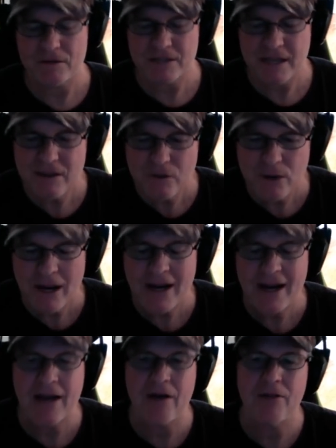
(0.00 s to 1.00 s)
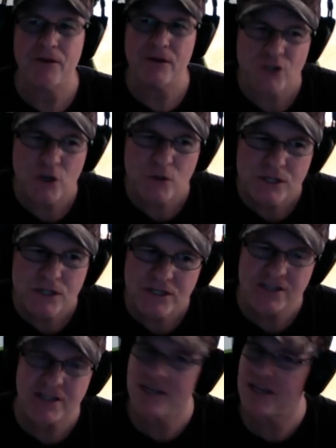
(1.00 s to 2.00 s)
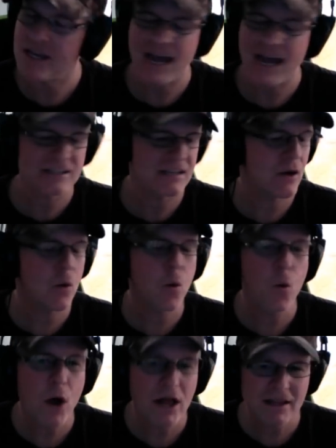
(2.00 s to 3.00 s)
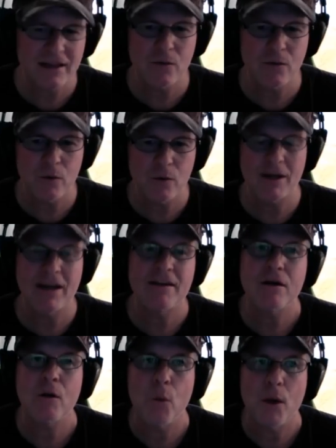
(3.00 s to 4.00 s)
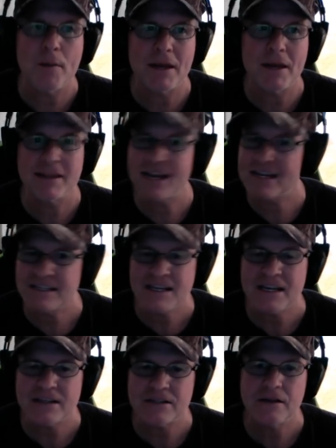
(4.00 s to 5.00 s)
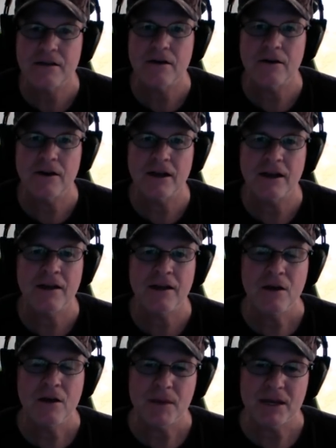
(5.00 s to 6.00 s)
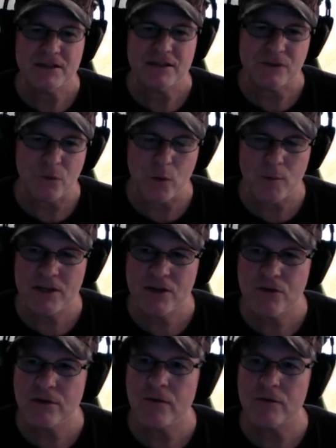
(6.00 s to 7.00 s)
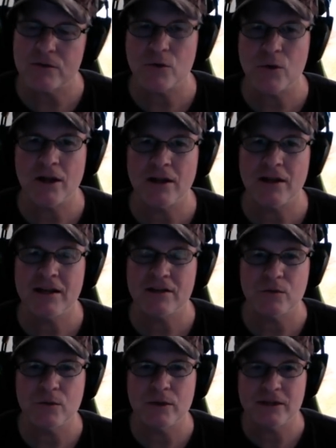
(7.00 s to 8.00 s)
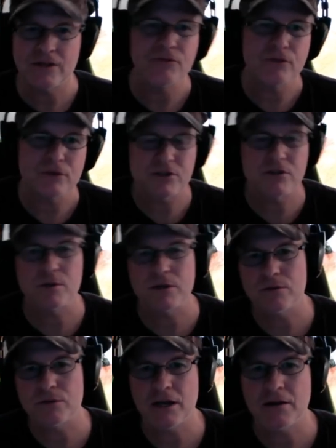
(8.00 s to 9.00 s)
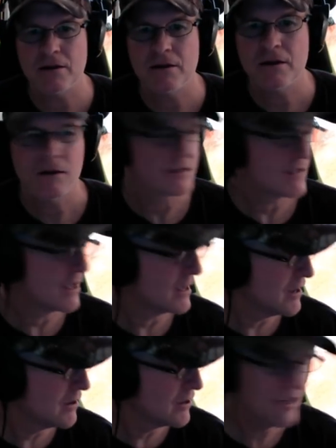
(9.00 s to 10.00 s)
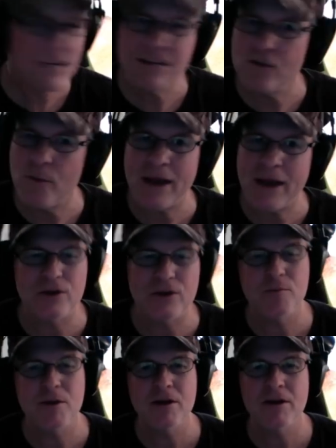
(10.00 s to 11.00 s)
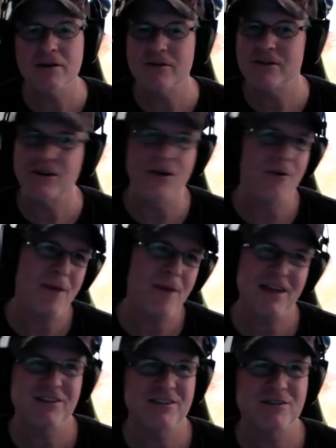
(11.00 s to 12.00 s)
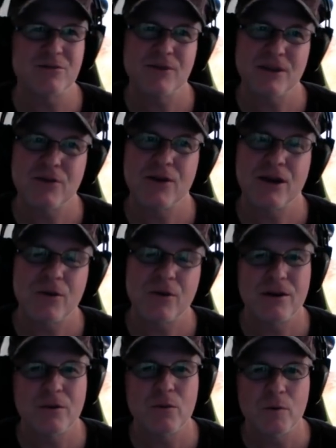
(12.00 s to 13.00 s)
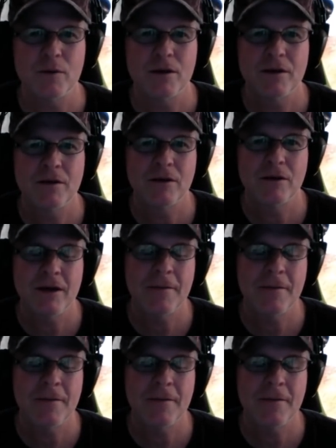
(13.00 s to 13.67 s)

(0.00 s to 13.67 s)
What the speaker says: I'll tell you right now, there is no such thing as a quality woman. There are women. That is it. Okay, because the woman you thought was quality is the one that divorced you when you were 39. Yep. Because I'll guarantee you, back when you married her, you go, man, she's a really great quality woman.